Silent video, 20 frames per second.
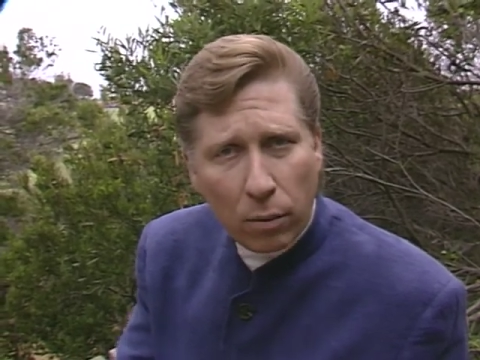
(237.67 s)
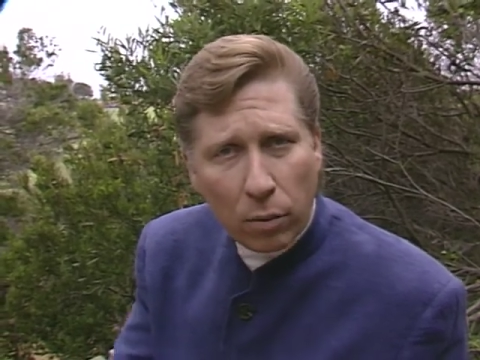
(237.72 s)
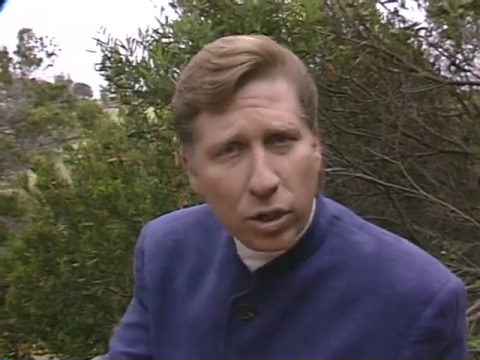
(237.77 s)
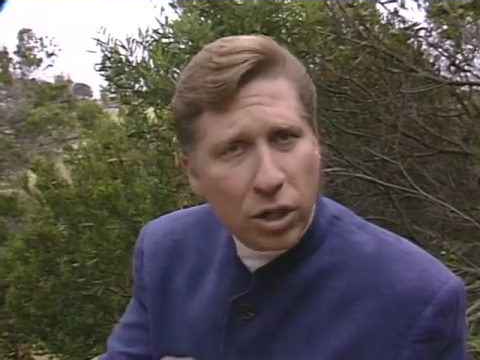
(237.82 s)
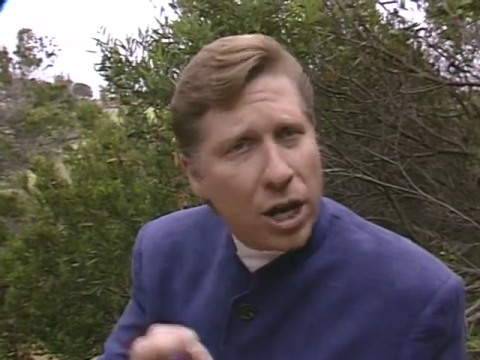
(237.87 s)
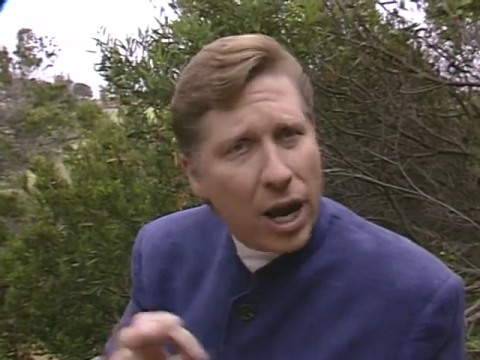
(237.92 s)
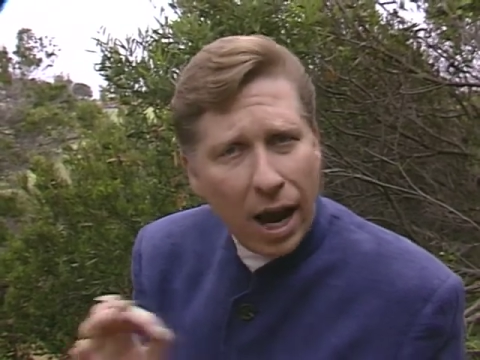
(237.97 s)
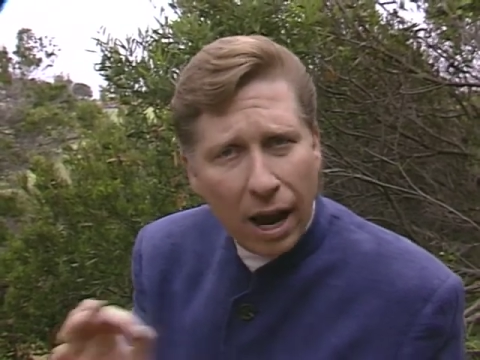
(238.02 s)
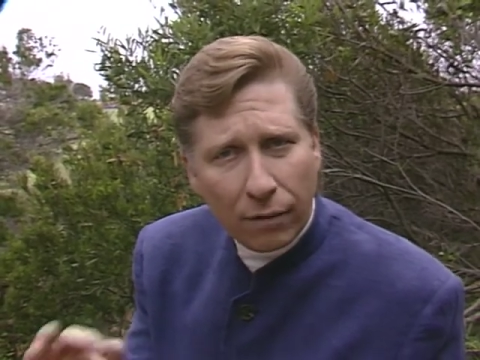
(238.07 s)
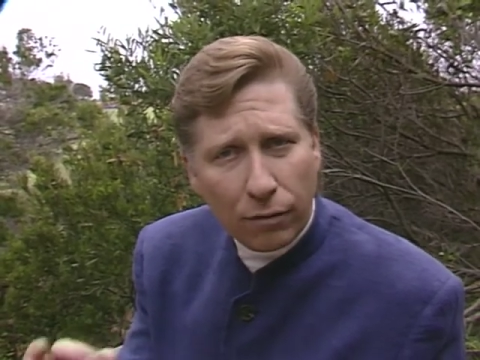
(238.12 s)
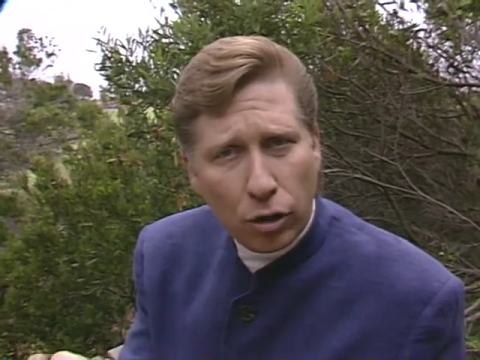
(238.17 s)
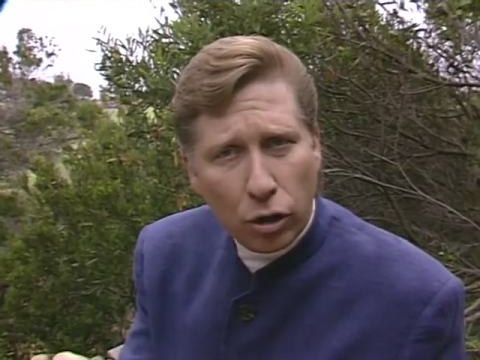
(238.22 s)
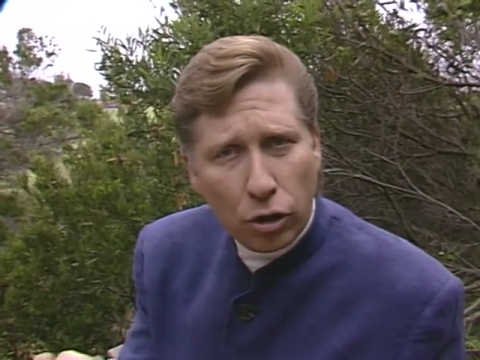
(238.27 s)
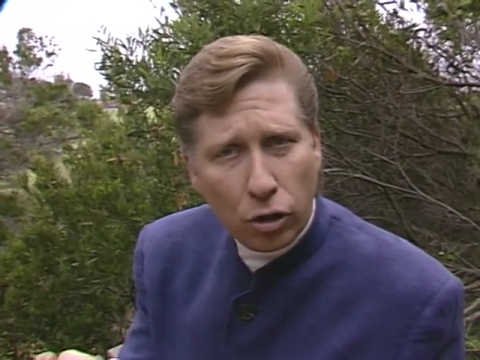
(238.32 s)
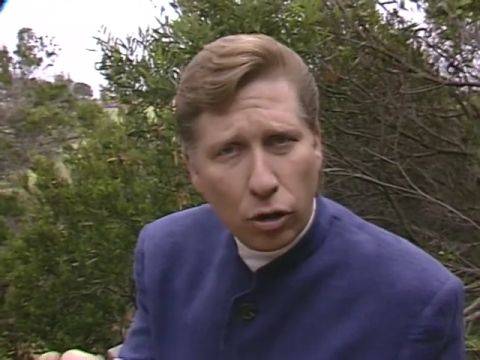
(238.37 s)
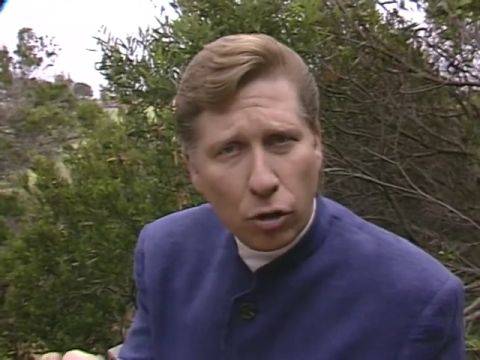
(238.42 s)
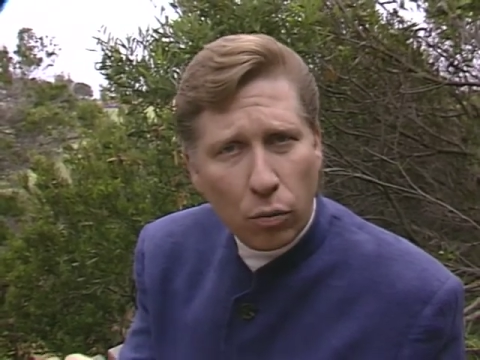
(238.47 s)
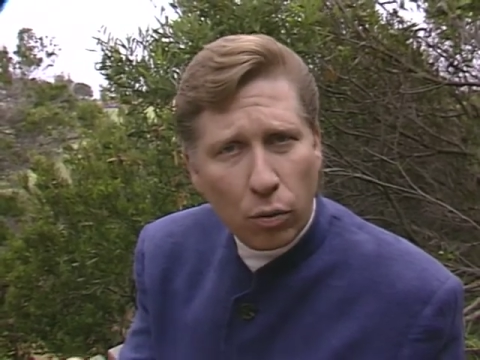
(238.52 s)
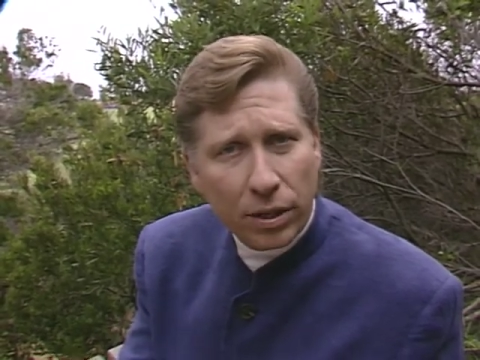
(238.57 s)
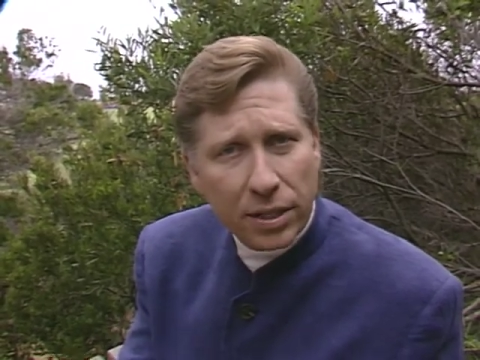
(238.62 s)
which have to
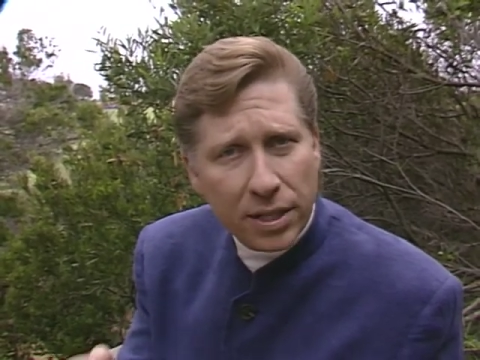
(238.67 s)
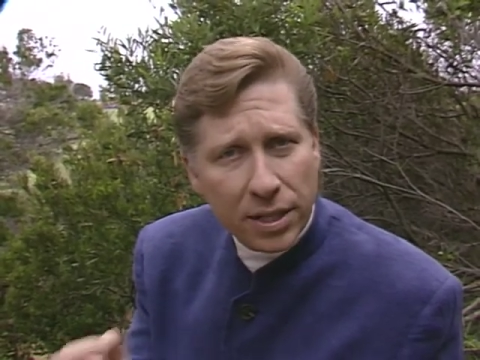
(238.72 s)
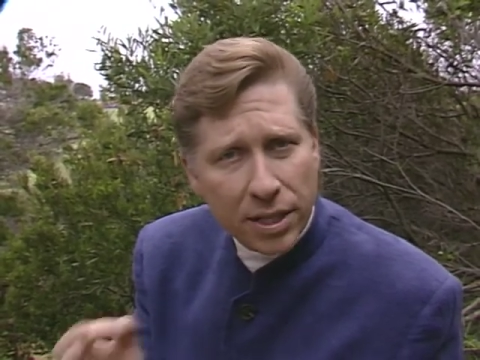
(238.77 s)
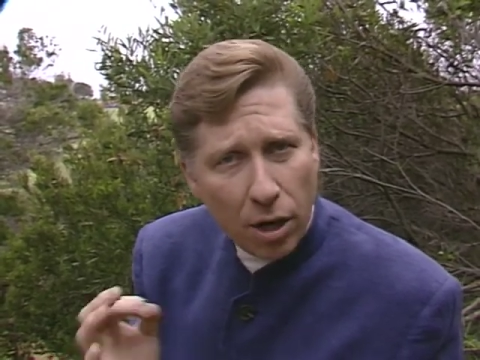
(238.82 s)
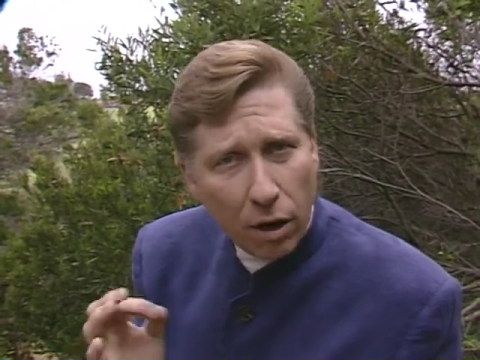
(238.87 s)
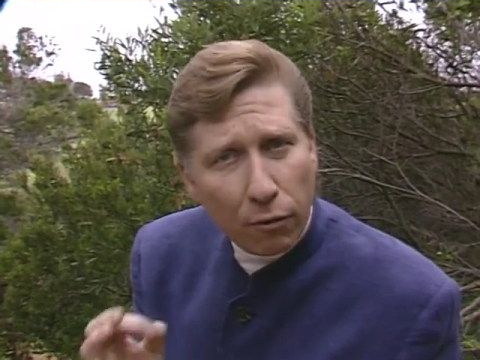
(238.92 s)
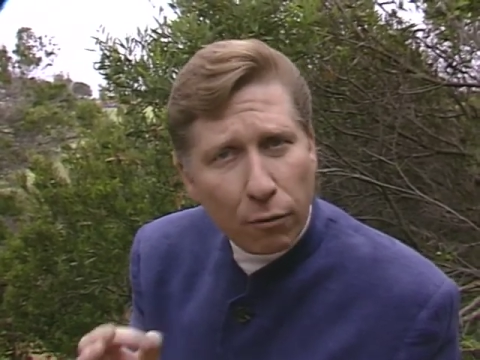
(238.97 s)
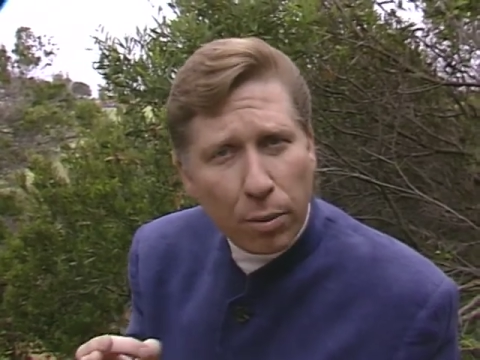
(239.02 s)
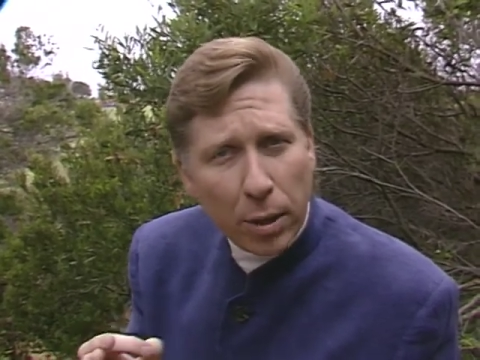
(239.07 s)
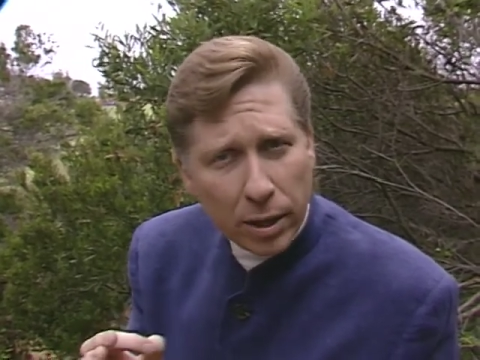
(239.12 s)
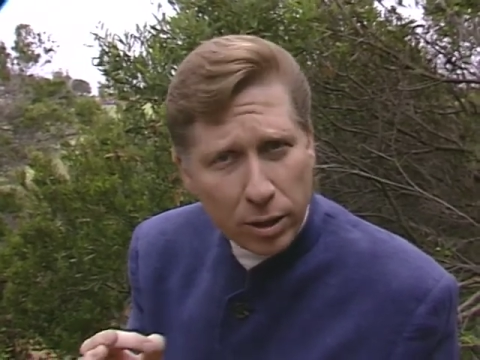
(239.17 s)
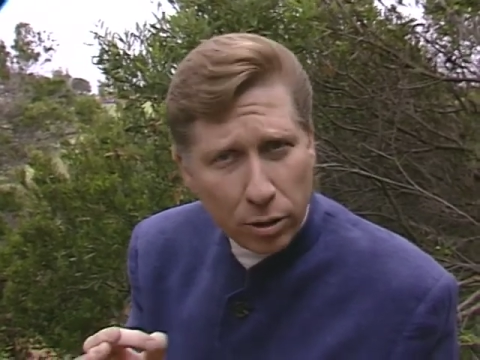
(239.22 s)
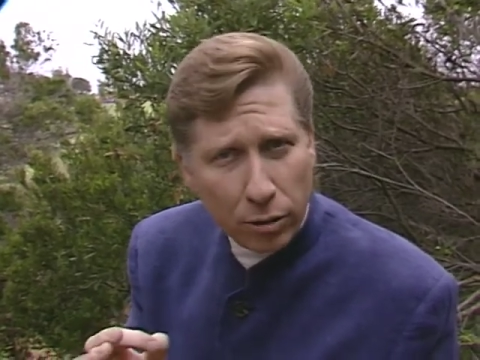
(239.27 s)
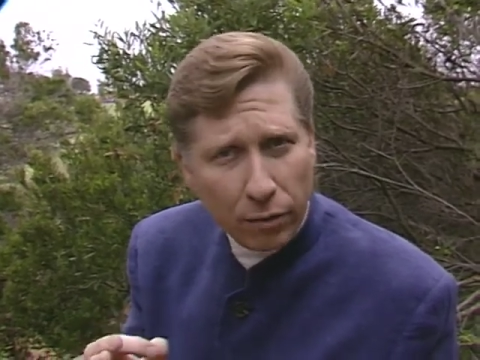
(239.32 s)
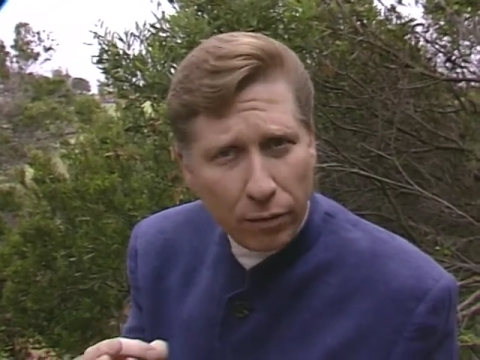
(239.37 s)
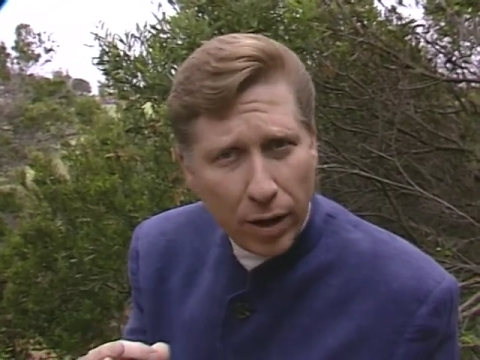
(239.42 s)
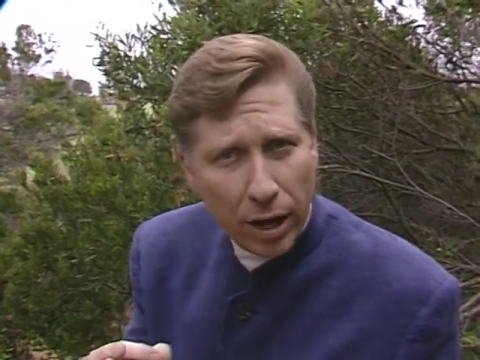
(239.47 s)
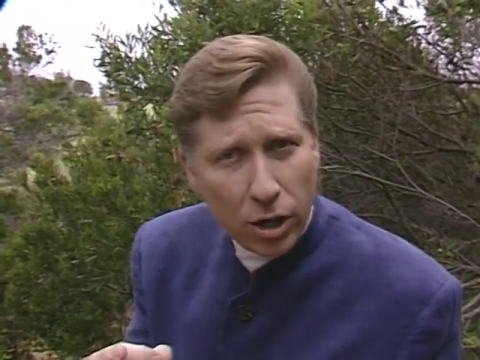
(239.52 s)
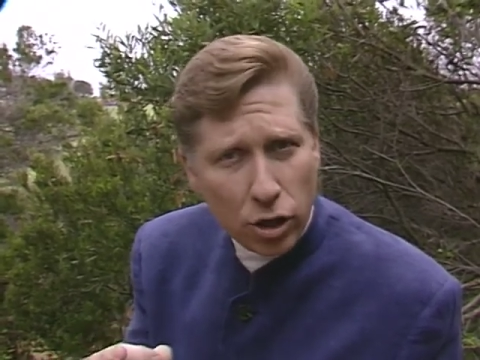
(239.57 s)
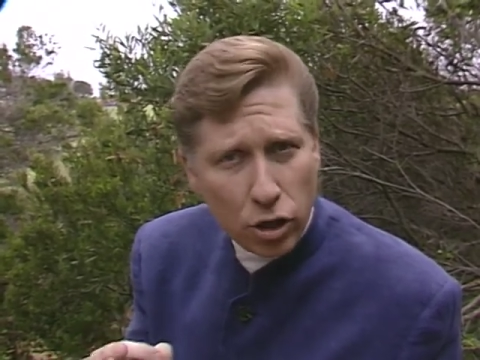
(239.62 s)
do with
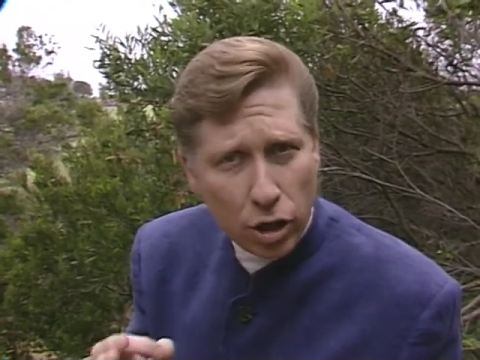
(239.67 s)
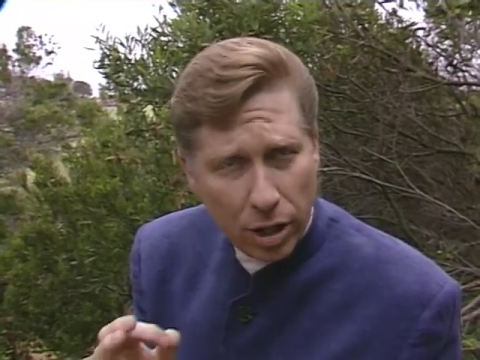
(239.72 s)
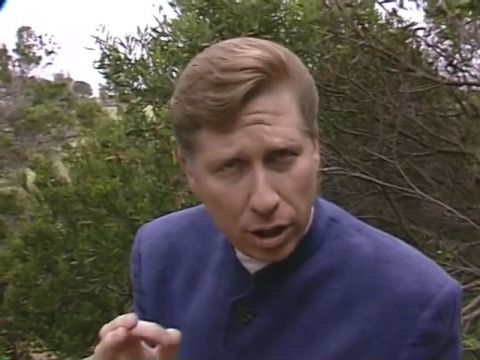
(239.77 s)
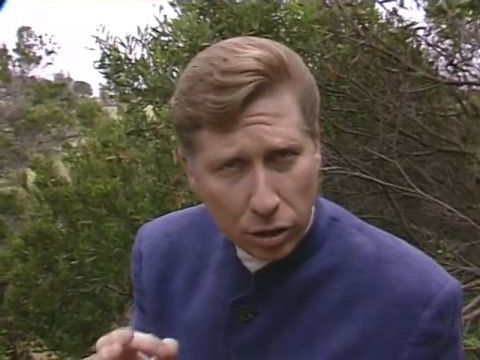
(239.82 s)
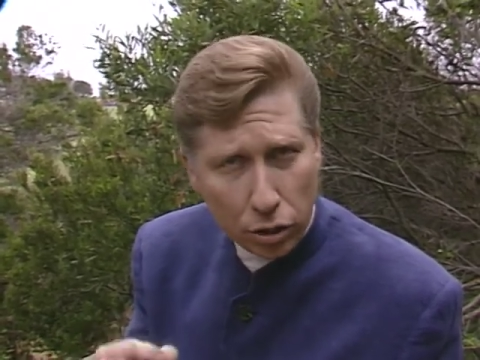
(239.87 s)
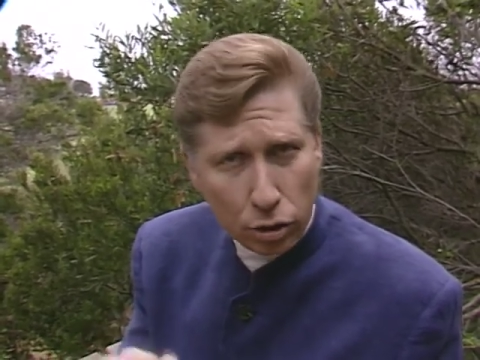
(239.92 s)
self-preservation and